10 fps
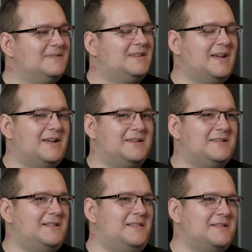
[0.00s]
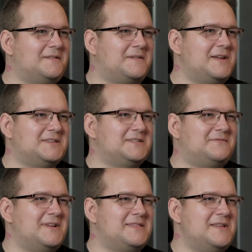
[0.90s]
Yeah, in a lot of cases
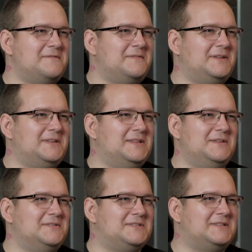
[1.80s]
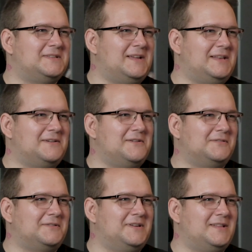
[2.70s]
right now, we either use
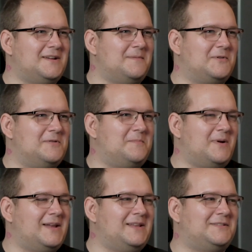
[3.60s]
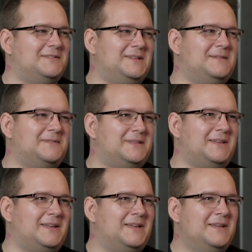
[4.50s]
IntelliCode or GitHub Copilot to deal with
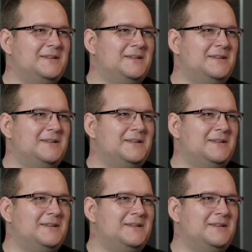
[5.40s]
the